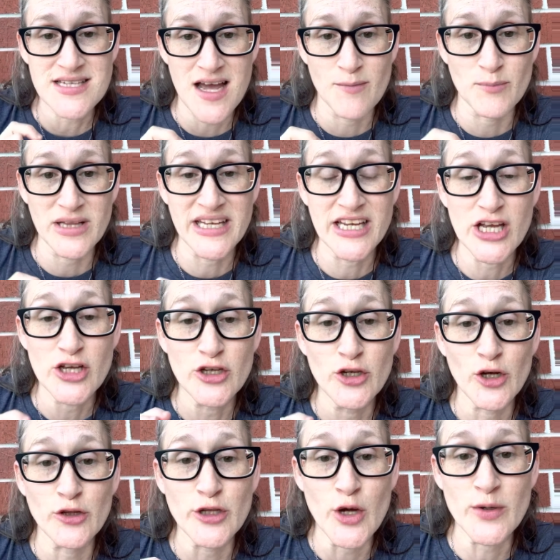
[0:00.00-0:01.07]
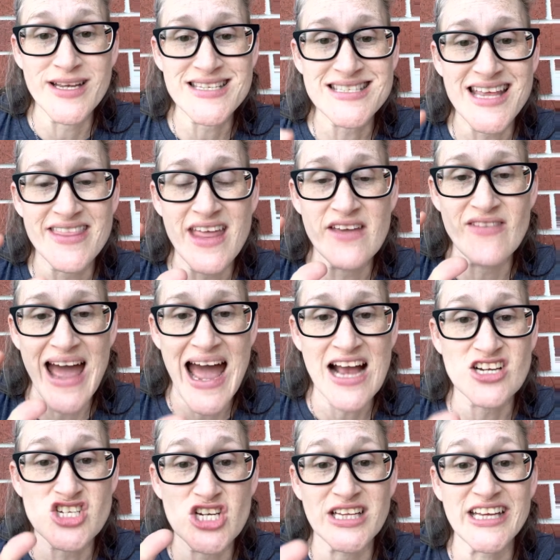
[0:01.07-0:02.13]
tumbling, you'll notice that they've
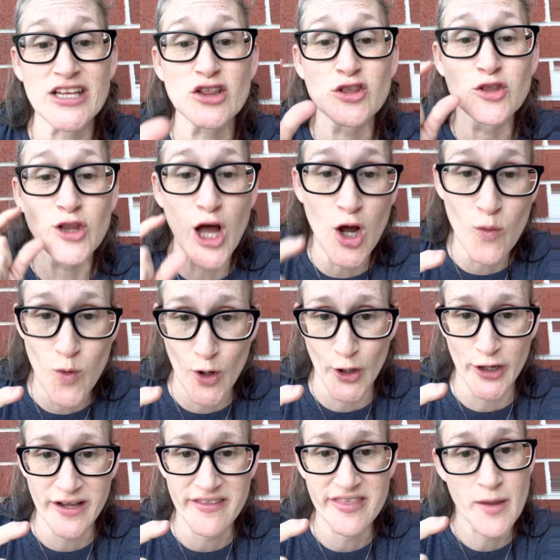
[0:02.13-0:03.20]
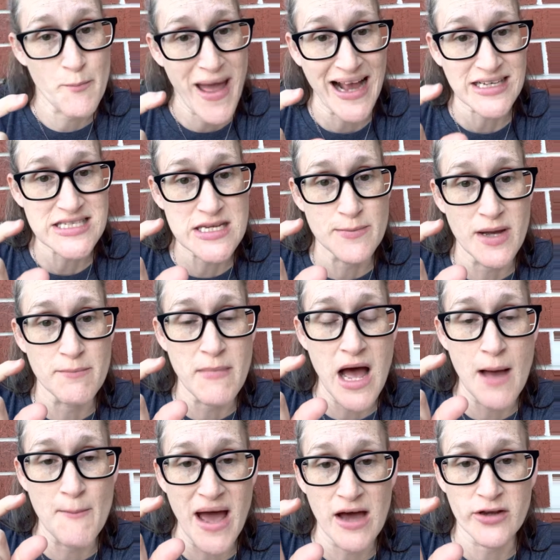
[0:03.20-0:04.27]
actually lowered the maximum
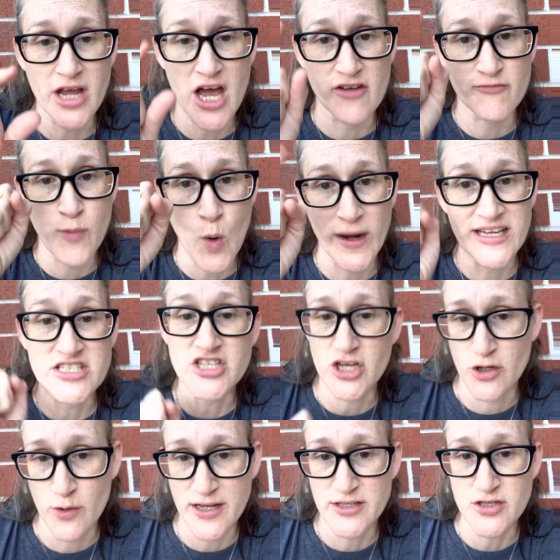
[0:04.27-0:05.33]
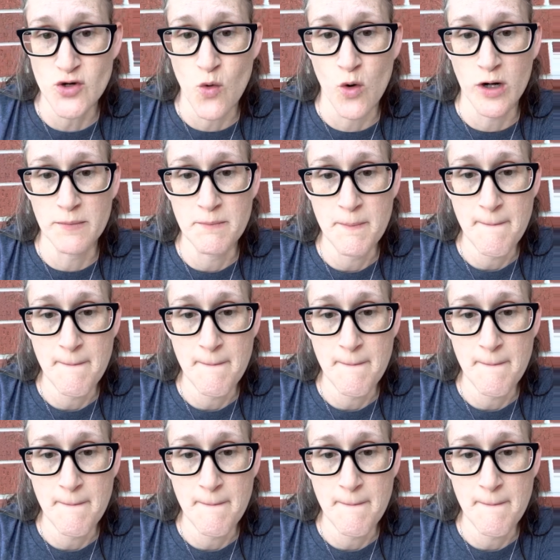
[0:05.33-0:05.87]
amount of points you can score.